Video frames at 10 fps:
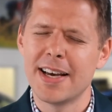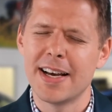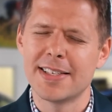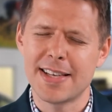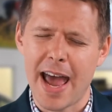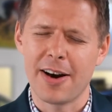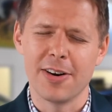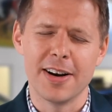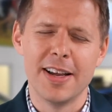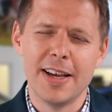
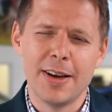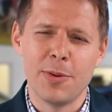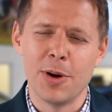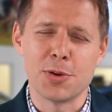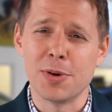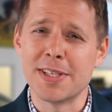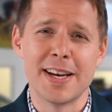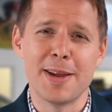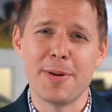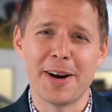Saturn, which wasn't
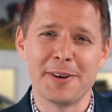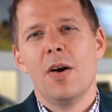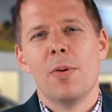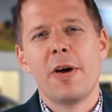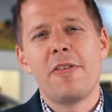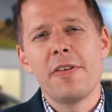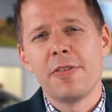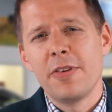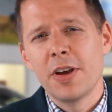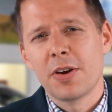any better. Well, my
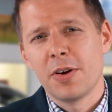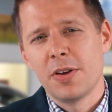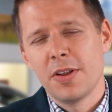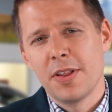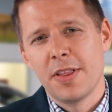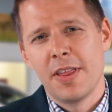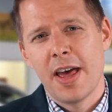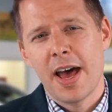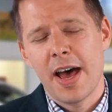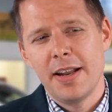favorite vehicle
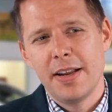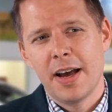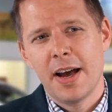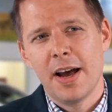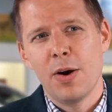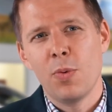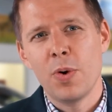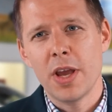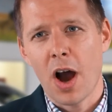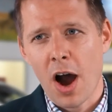that
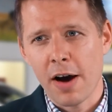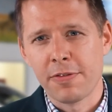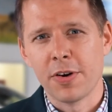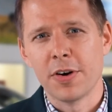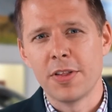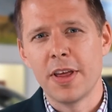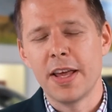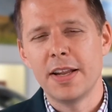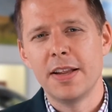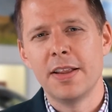we offer,
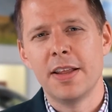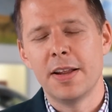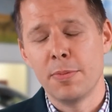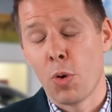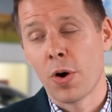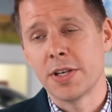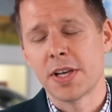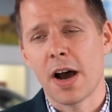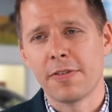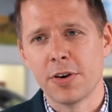that Morrie's
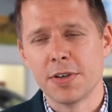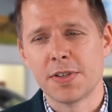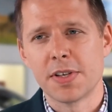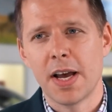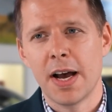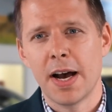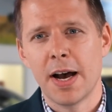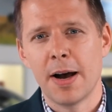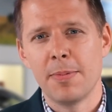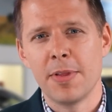offers,
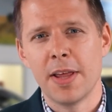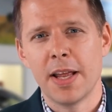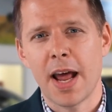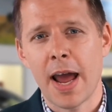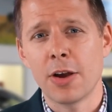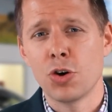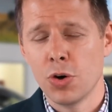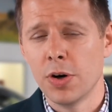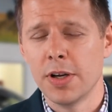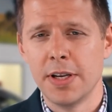that I
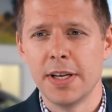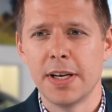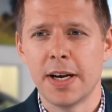could